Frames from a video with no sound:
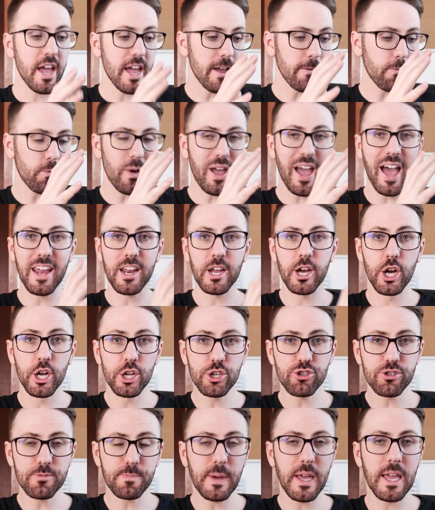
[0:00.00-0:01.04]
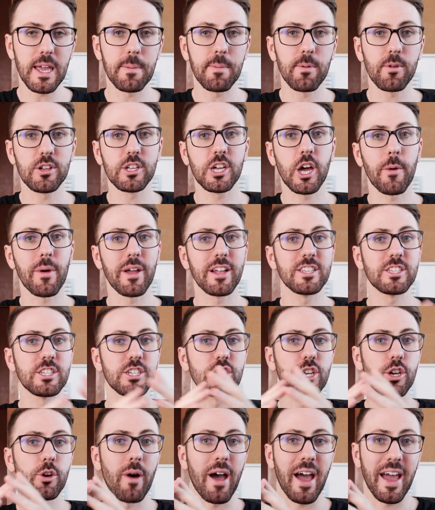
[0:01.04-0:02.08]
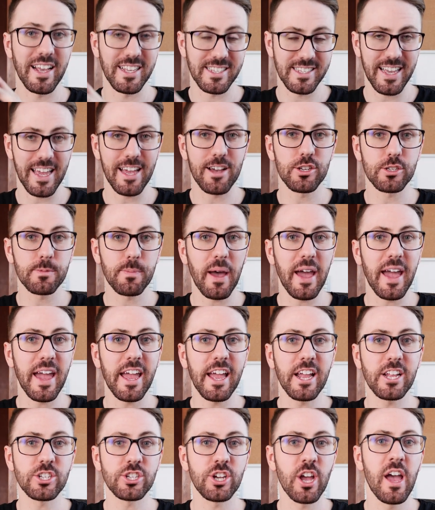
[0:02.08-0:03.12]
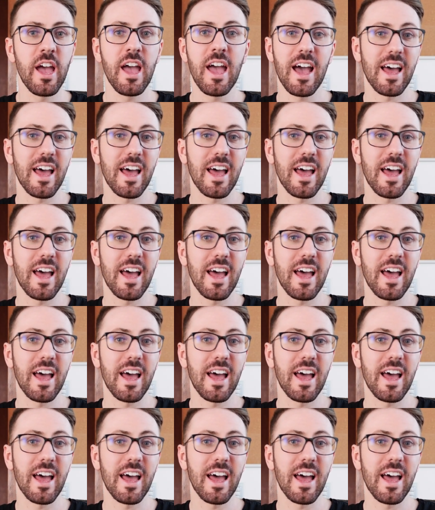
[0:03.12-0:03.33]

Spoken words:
if we had 100 people going to a sales page,